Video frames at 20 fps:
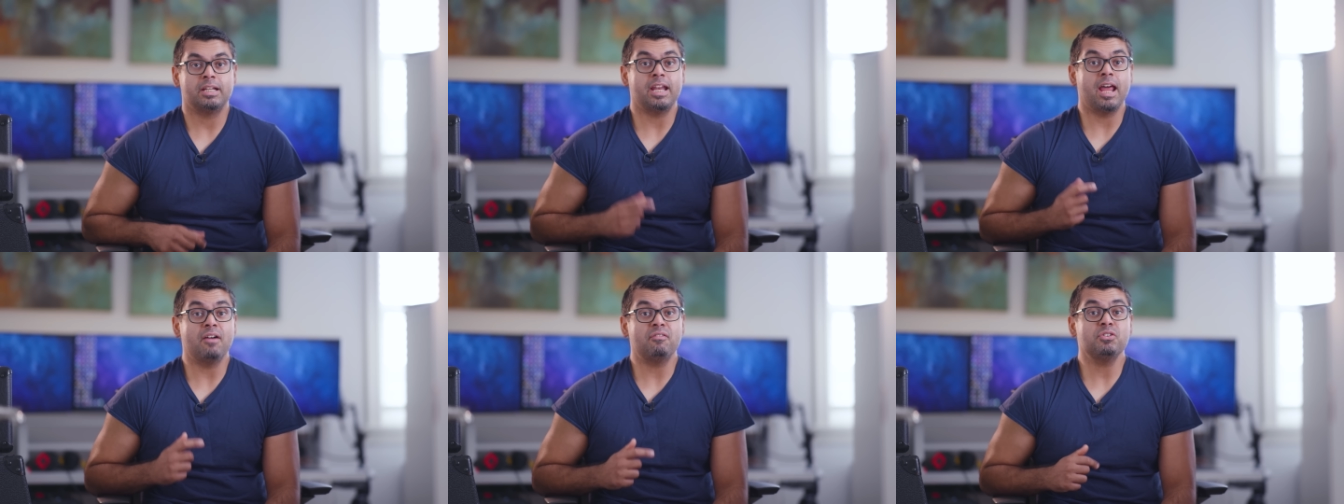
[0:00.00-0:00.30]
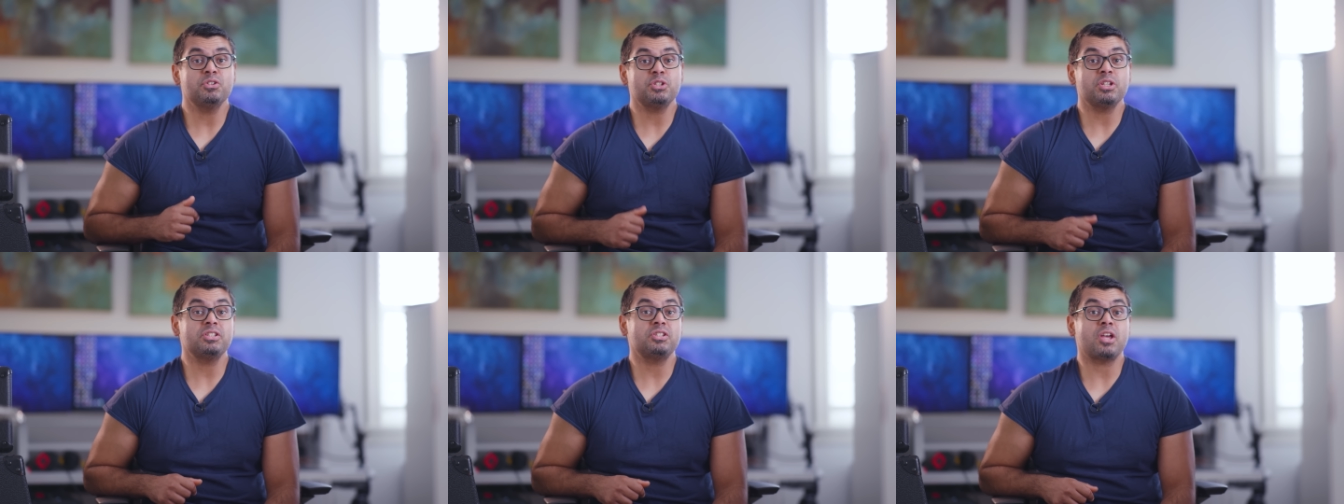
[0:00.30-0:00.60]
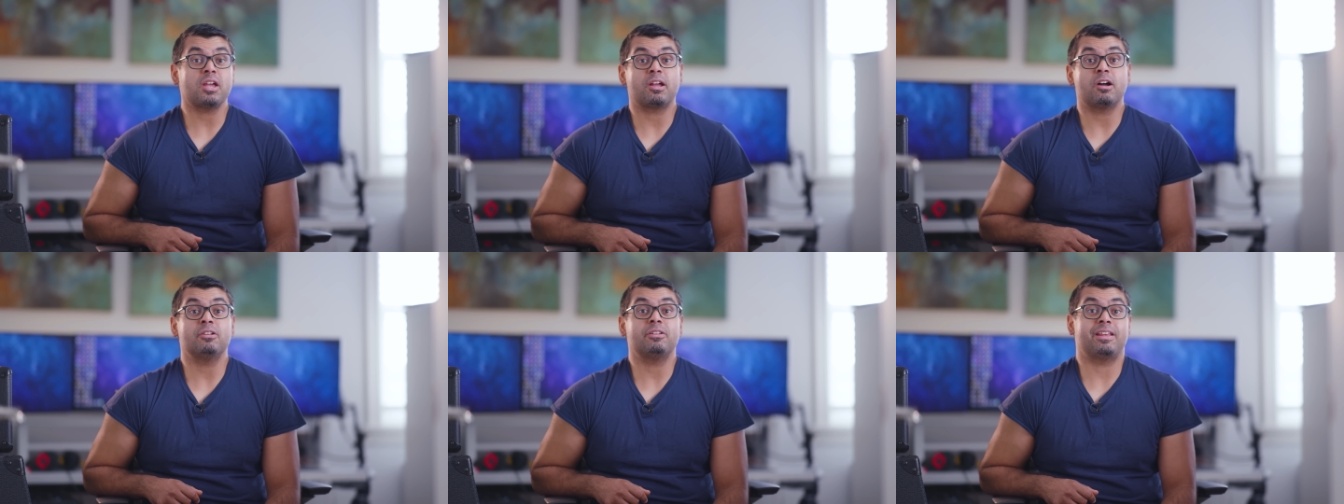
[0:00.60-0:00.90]
Now, ever since
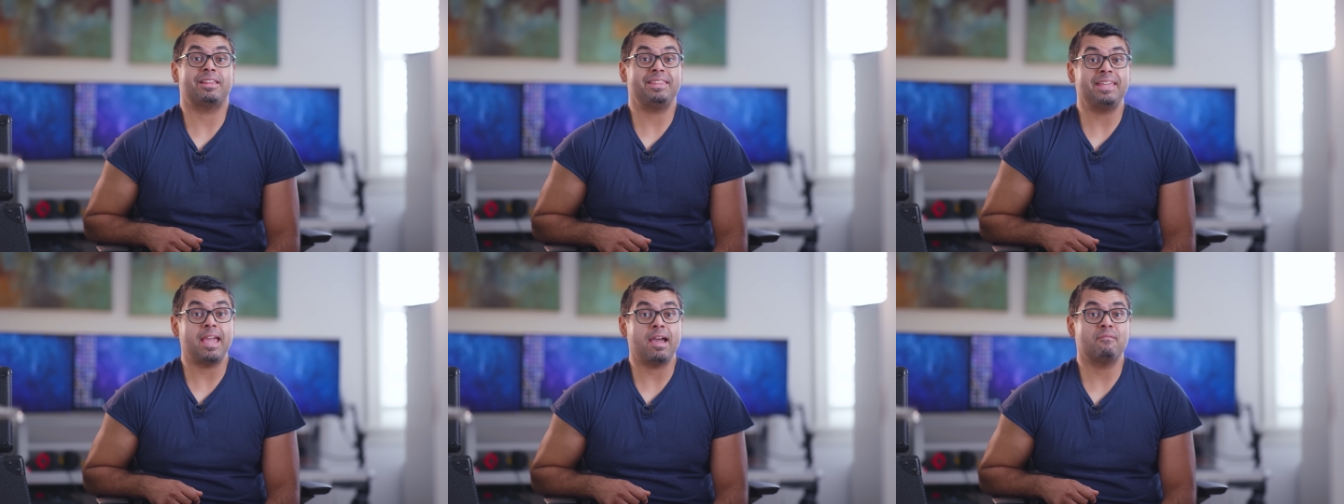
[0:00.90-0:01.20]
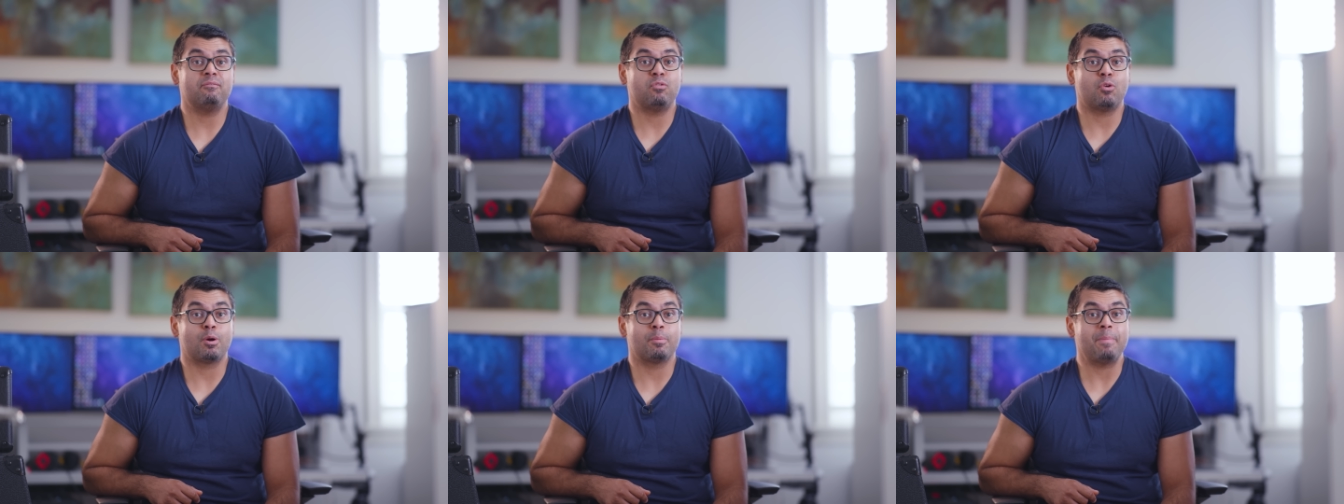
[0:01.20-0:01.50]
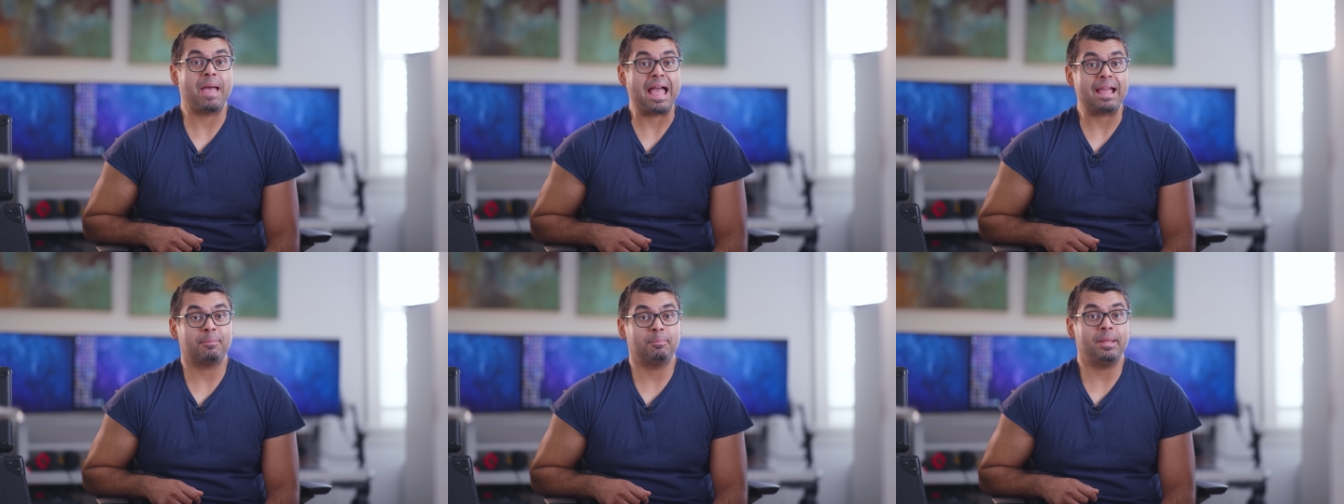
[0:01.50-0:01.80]
I got the M4
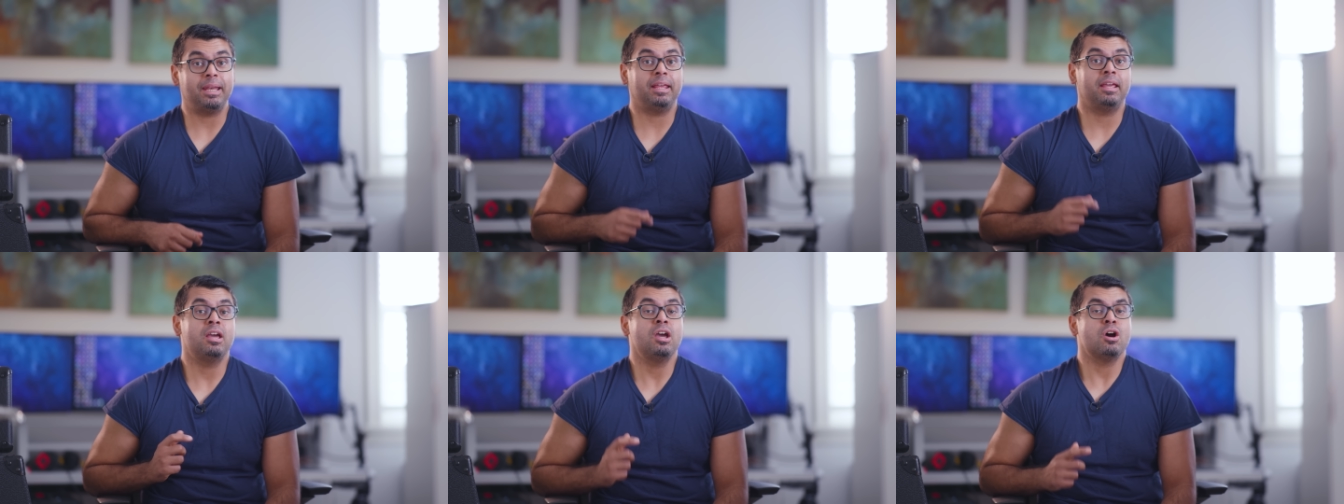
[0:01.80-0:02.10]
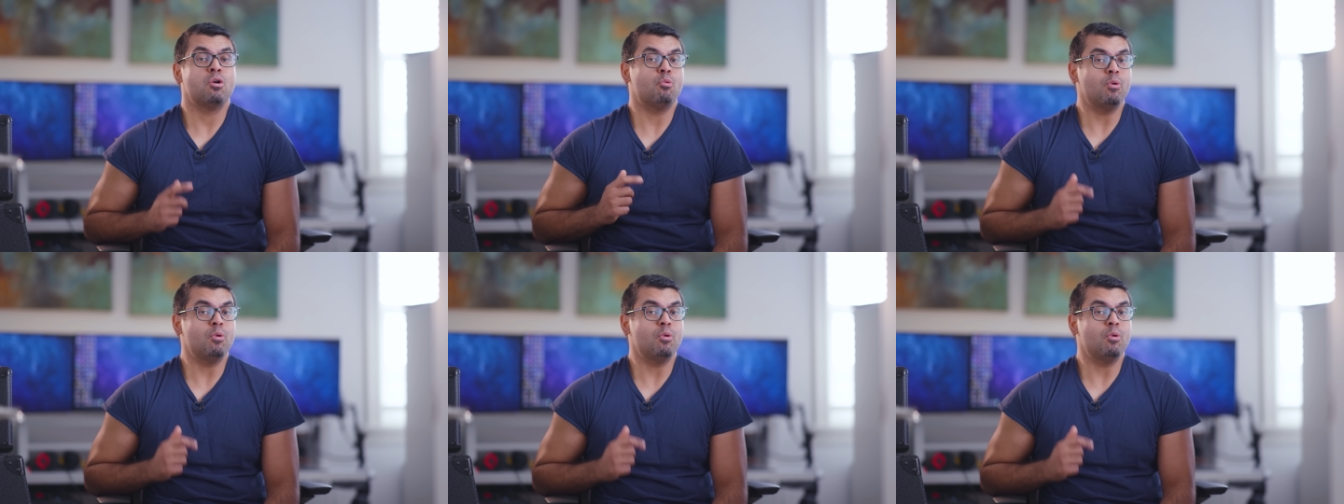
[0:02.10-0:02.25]
Mac Mini,